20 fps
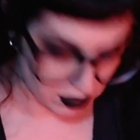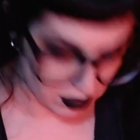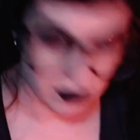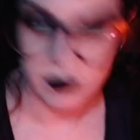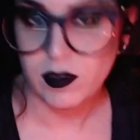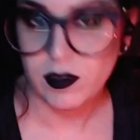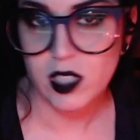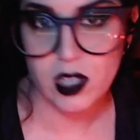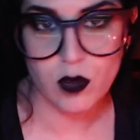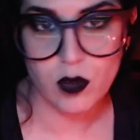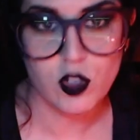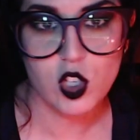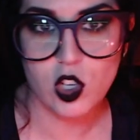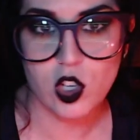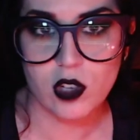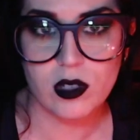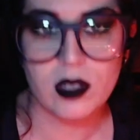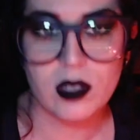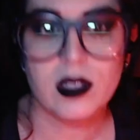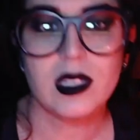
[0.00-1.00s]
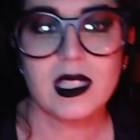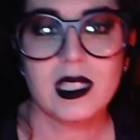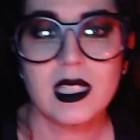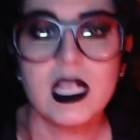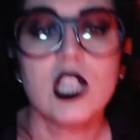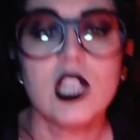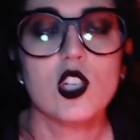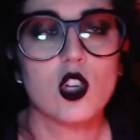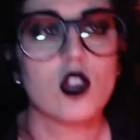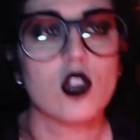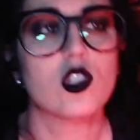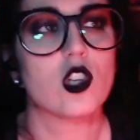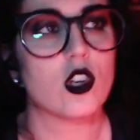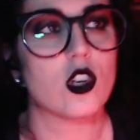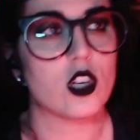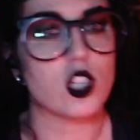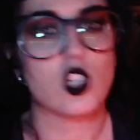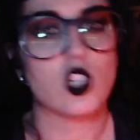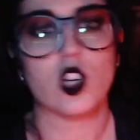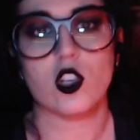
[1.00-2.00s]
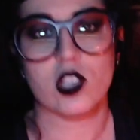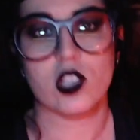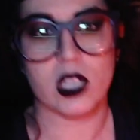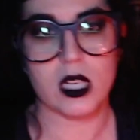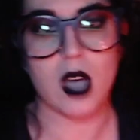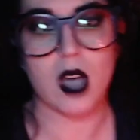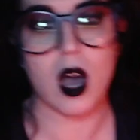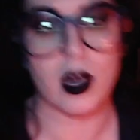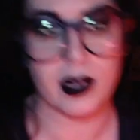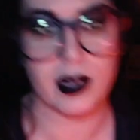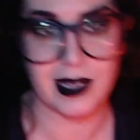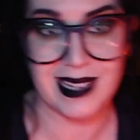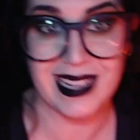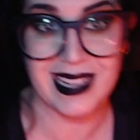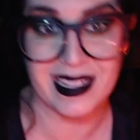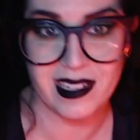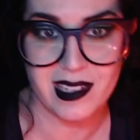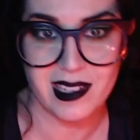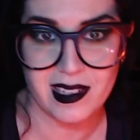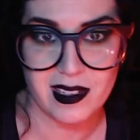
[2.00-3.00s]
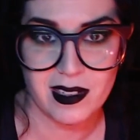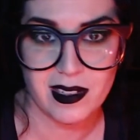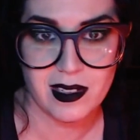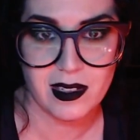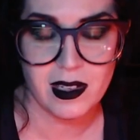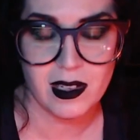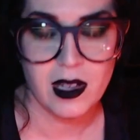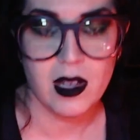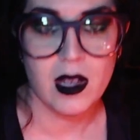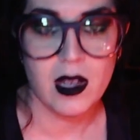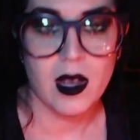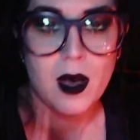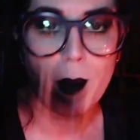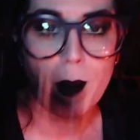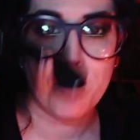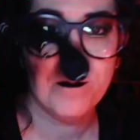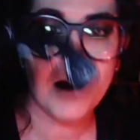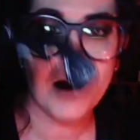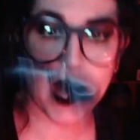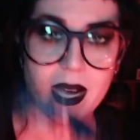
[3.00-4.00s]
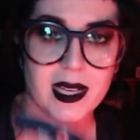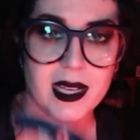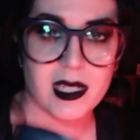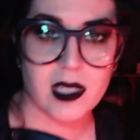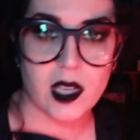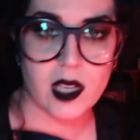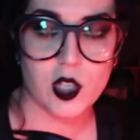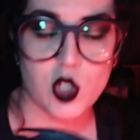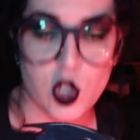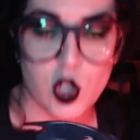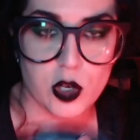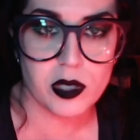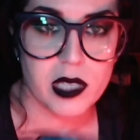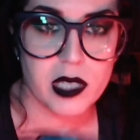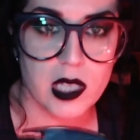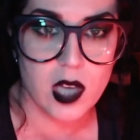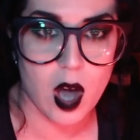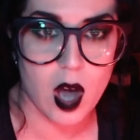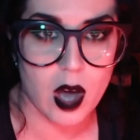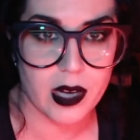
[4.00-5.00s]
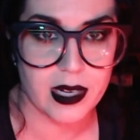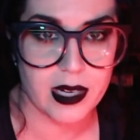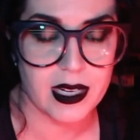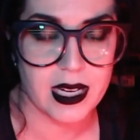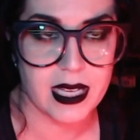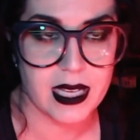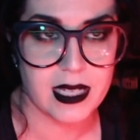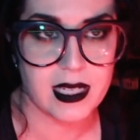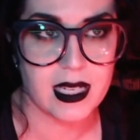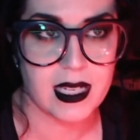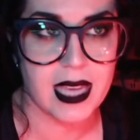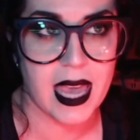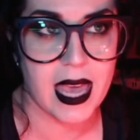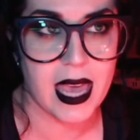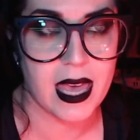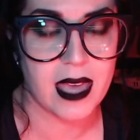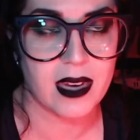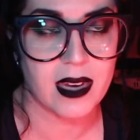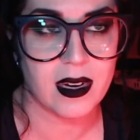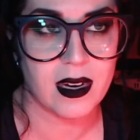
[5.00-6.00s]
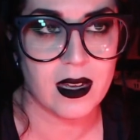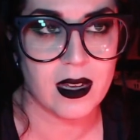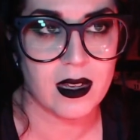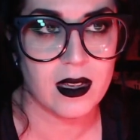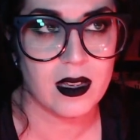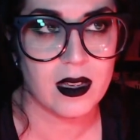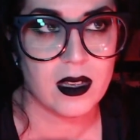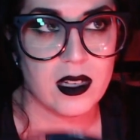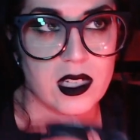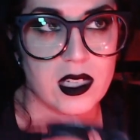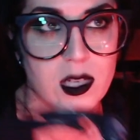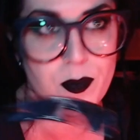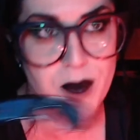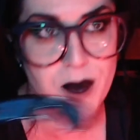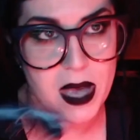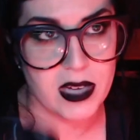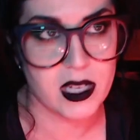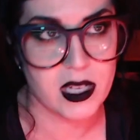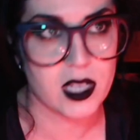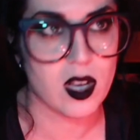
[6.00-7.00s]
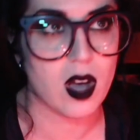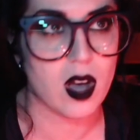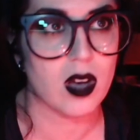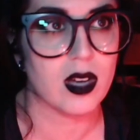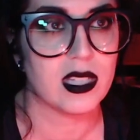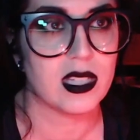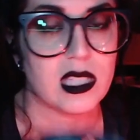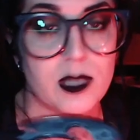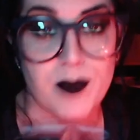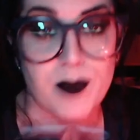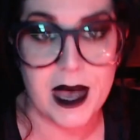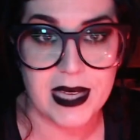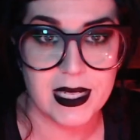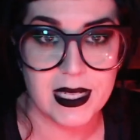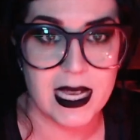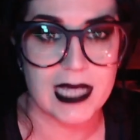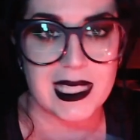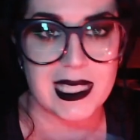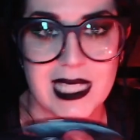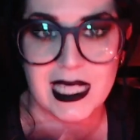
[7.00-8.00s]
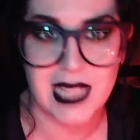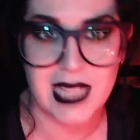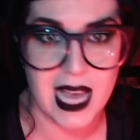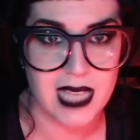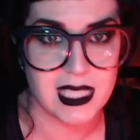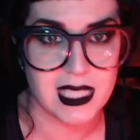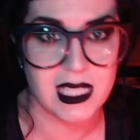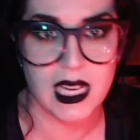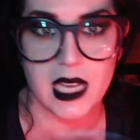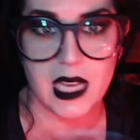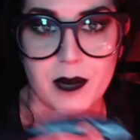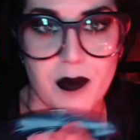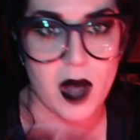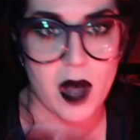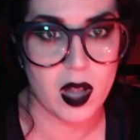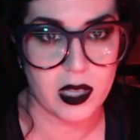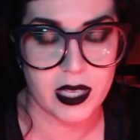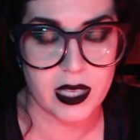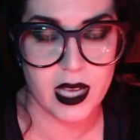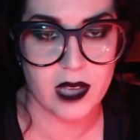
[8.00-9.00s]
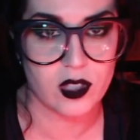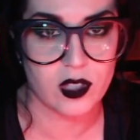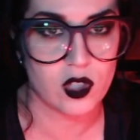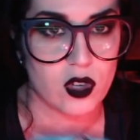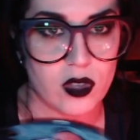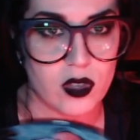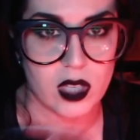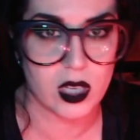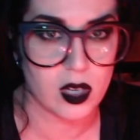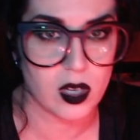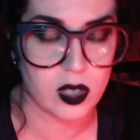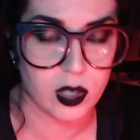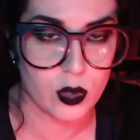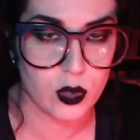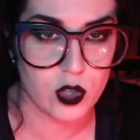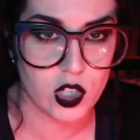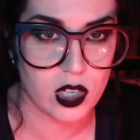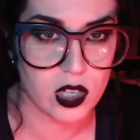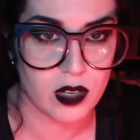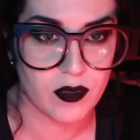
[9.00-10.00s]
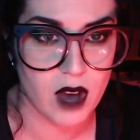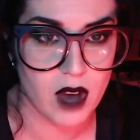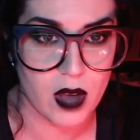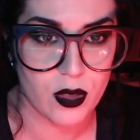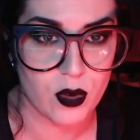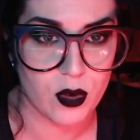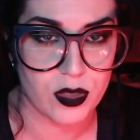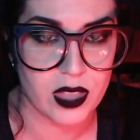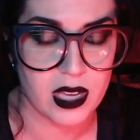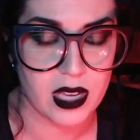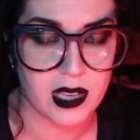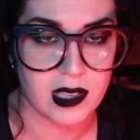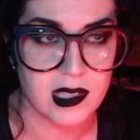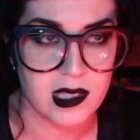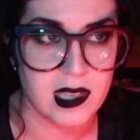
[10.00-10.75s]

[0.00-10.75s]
you know, t-shirts are a jersey cotton knit. But jersey cotton knit can depending on spandex, elastane, polyester, the inclusion of other things,